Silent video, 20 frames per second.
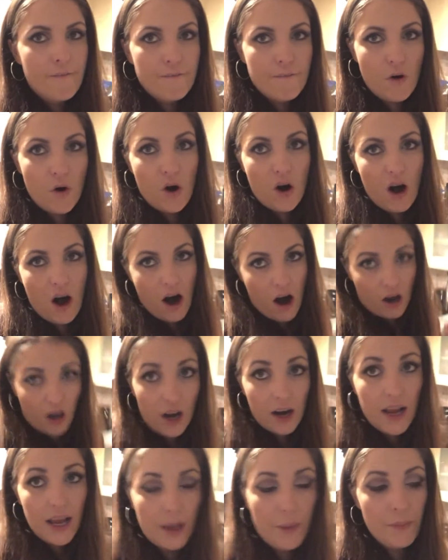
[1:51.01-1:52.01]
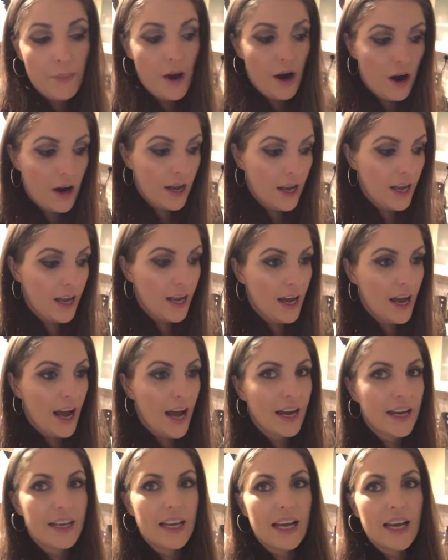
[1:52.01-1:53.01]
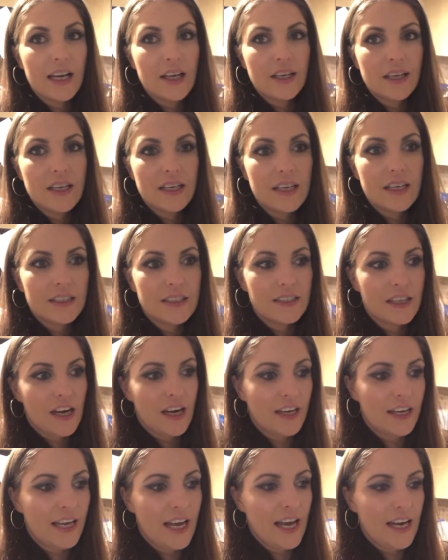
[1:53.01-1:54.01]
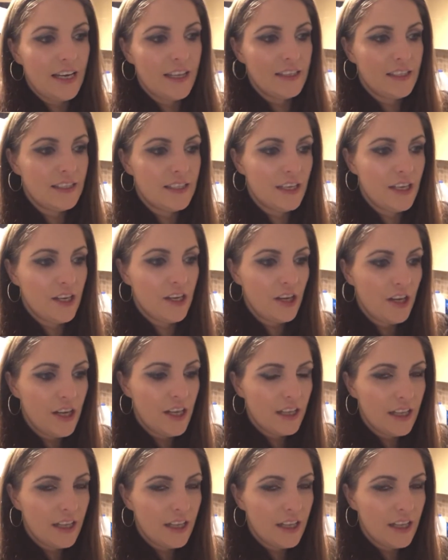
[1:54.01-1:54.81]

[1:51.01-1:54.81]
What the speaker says: for our hen party. And then I started getting into,